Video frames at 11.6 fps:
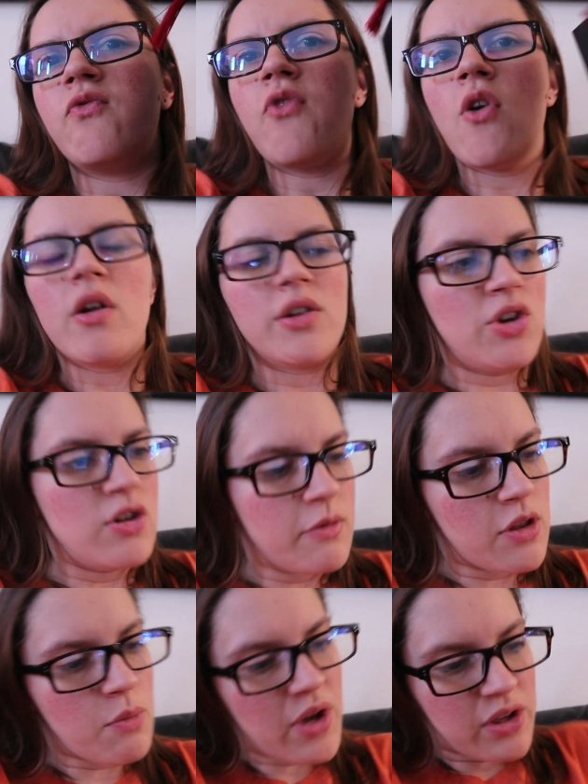for Kingdom
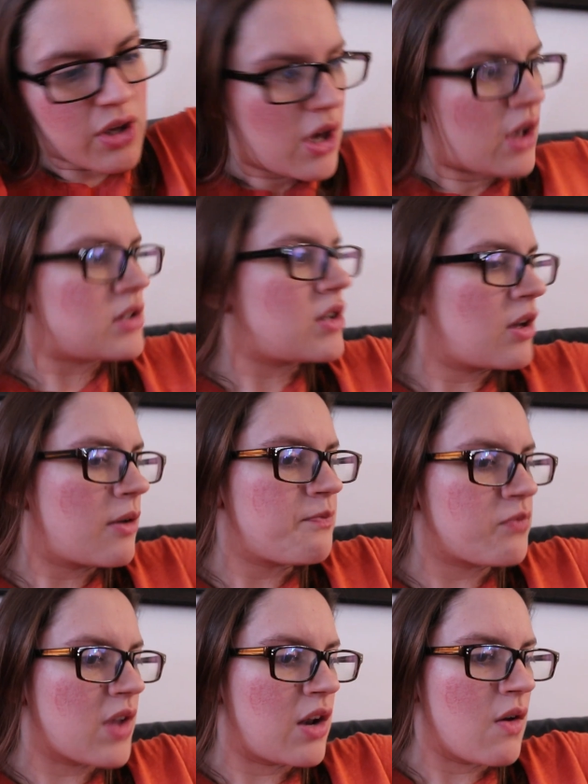of the Wicked.
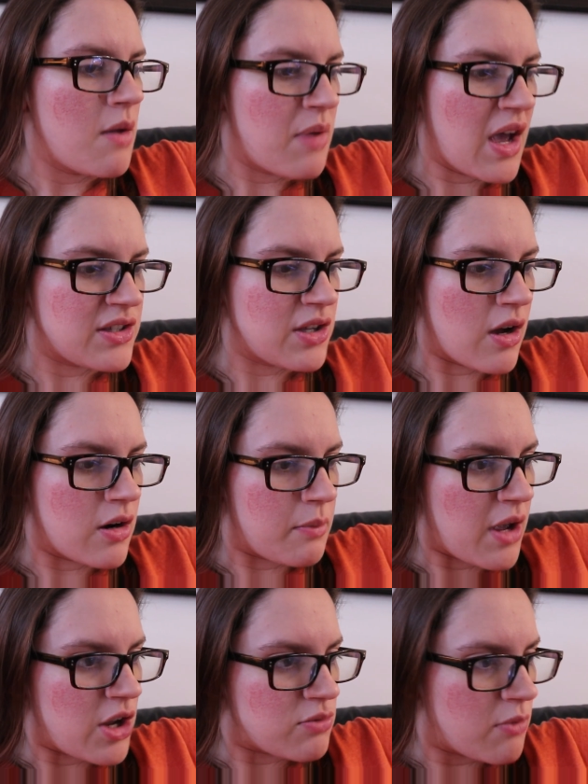I know I'm past the 100
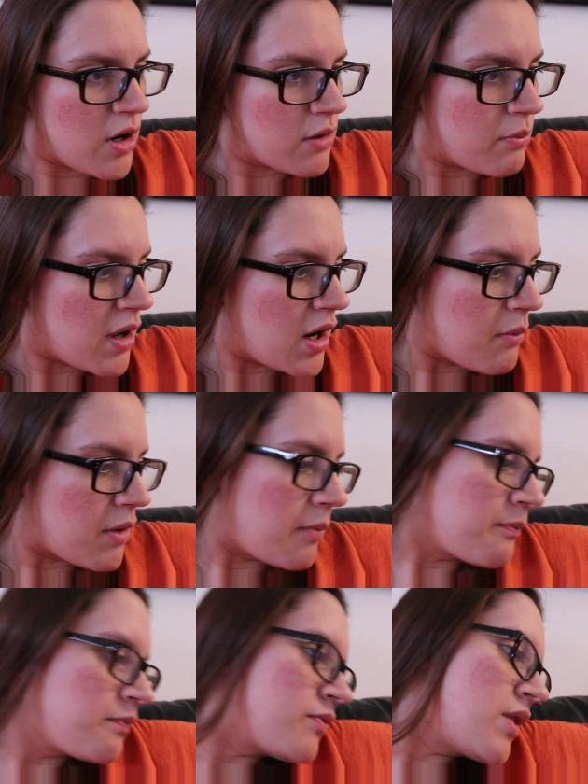page mark, but I'm on